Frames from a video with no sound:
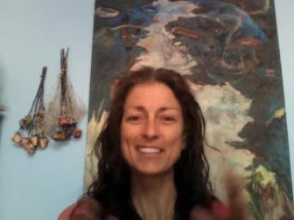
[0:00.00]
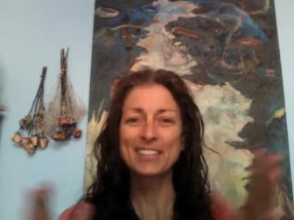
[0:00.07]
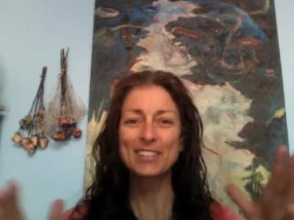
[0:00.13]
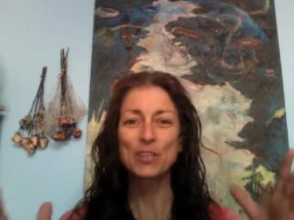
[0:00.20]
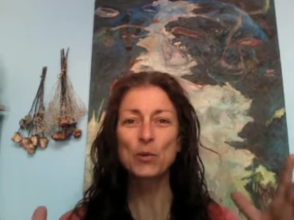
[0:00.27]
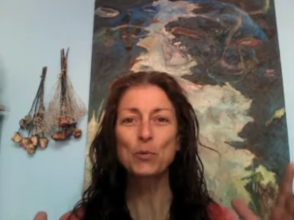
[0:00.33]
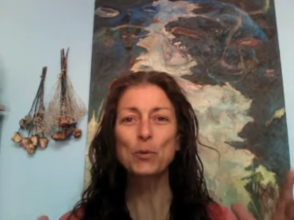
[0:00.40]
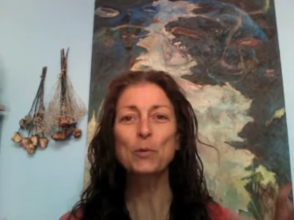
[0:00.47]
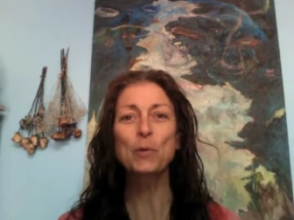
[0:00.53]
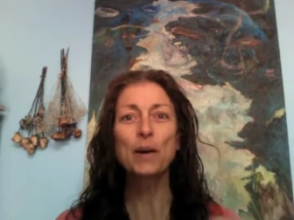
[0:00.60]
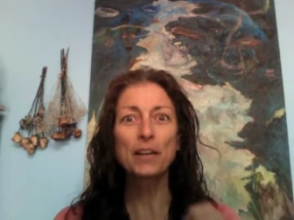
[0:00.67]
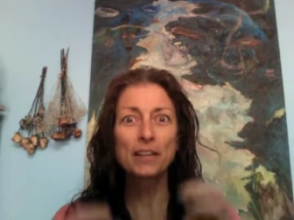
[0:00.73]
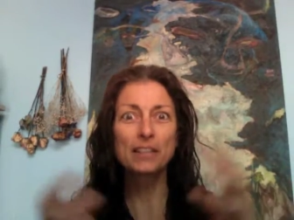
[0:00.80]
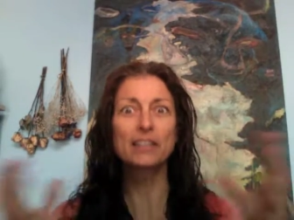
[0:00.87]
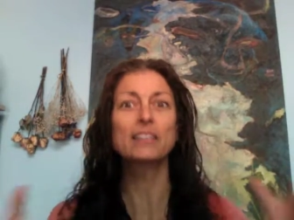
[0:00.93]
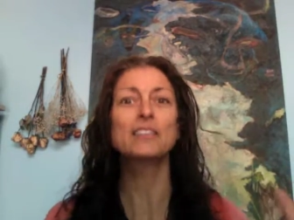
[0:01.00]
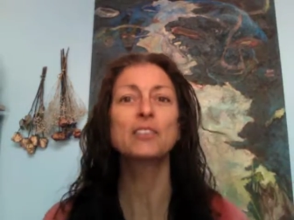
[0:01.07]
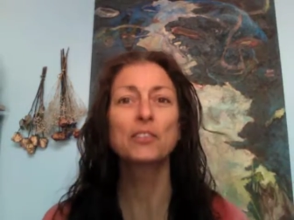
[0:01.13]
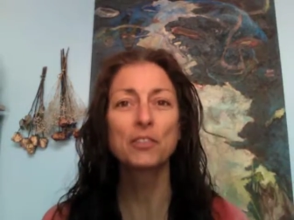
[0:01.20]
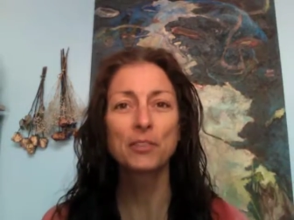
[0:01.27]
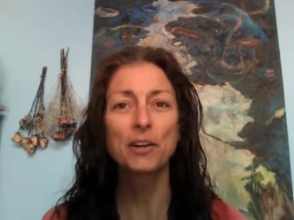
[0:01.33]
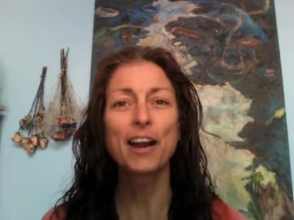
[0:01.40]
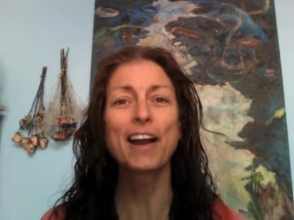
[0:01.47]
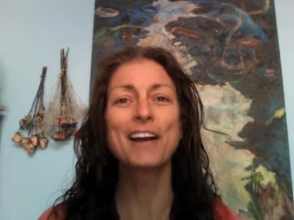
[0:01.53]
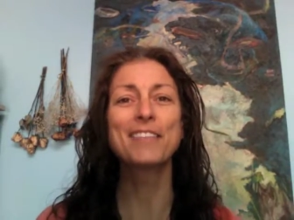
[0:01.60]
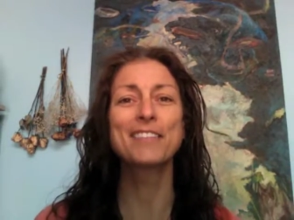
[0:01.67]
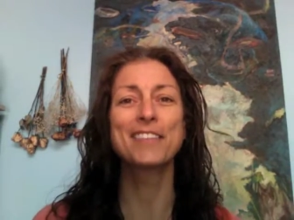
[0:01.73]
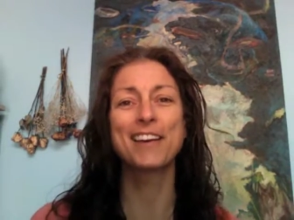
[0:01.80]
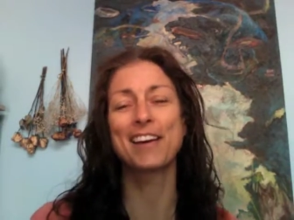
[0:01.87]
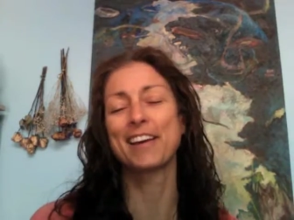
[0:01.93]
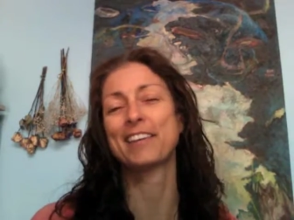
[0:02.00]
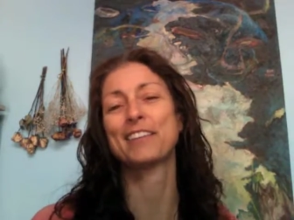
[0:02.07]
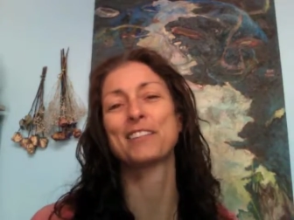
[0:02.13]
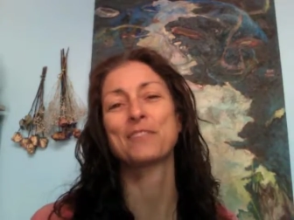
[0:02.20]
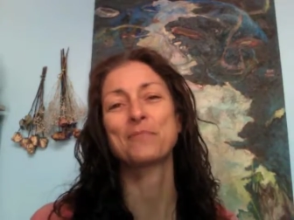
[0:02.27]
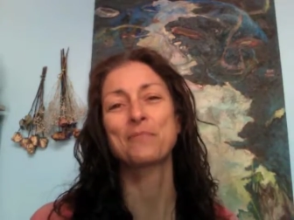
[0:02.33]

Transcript: So we wanted it to have that